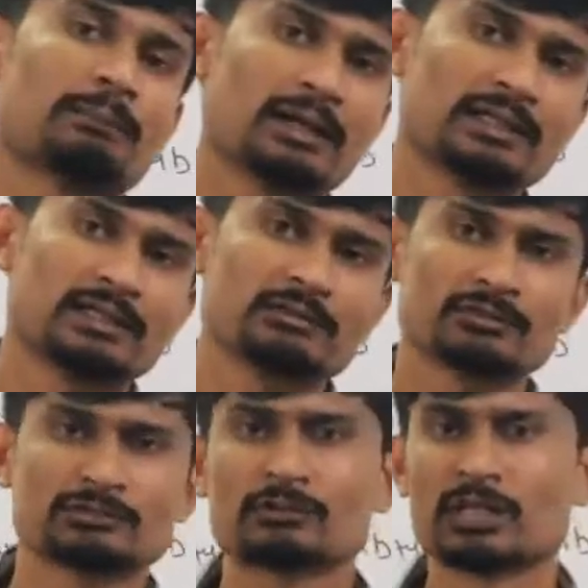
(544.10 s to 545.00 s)
part, that is
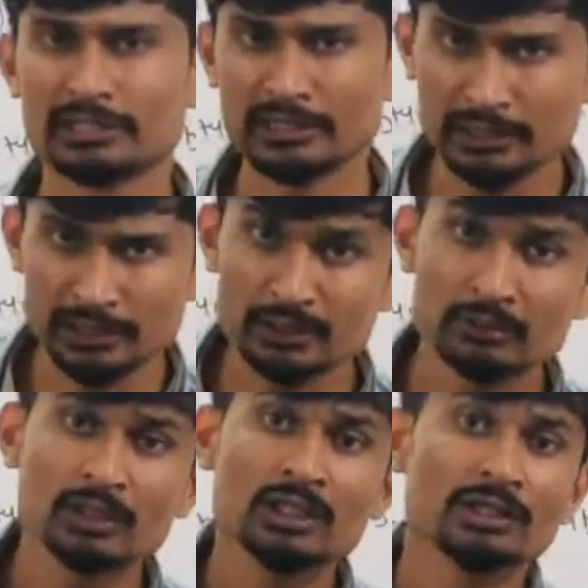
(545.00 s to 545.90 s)
vascular
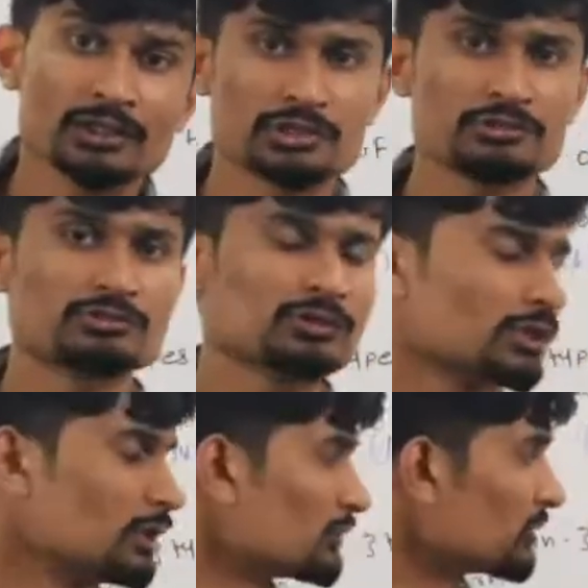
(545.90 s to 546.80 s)
connective tissues.
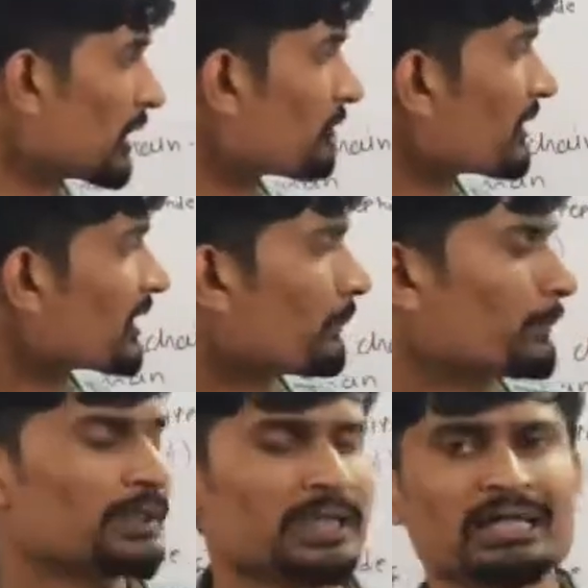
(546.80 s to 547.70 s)
So here we
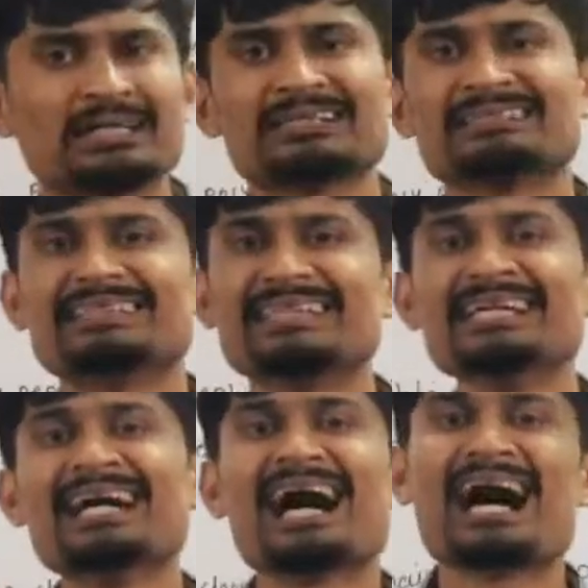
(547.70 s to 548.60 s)
completed the